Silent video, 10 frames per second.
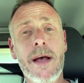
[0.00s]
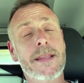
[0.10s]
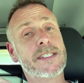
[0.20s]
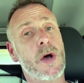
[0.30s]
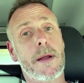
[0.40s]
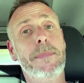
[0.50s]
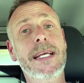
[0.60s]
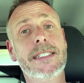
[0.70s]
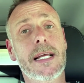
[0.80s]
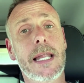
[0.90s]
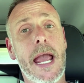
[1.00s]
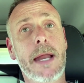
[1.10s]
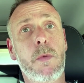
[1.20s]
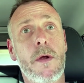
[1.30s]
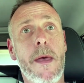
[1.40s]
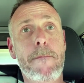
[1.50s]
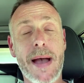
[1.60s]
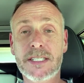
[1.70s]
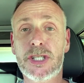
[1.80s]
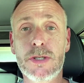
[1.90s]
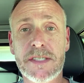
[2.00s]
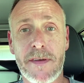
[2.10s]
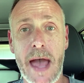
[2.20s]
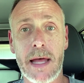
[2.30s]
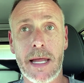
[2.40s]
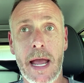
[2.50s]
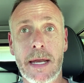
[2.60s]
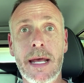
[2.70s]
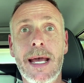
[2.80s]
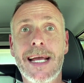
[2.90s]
that's on a piece of land where the best use for that land